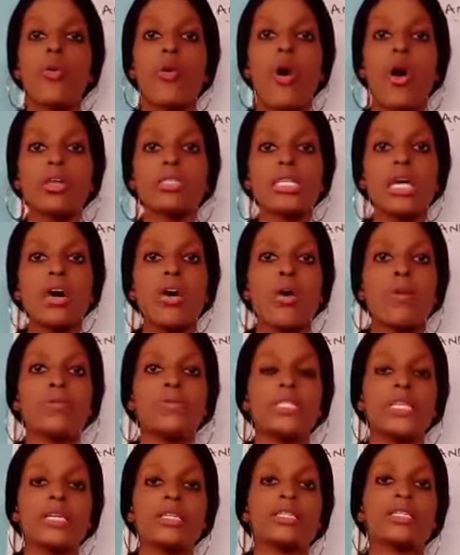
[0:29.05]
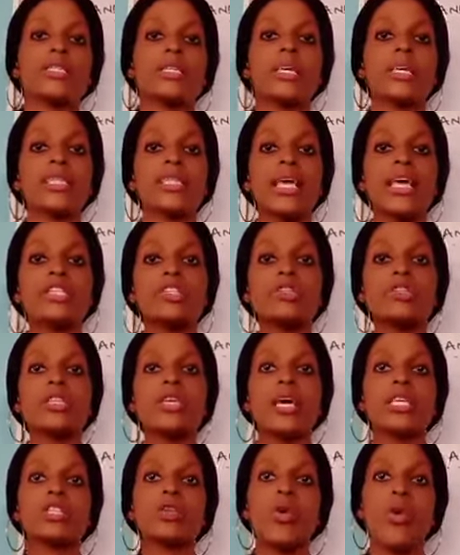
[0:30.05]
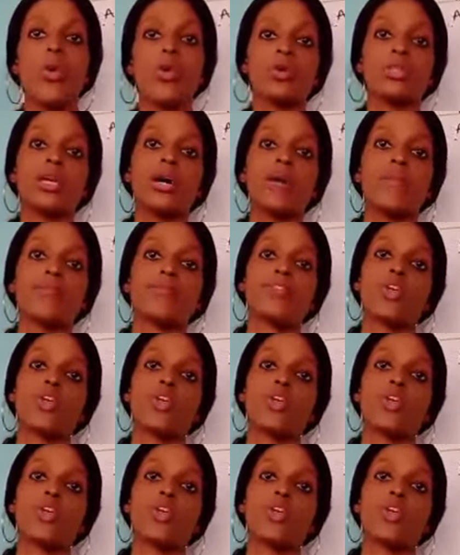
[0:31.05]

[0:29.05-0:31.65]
hotter objects tend to get colder,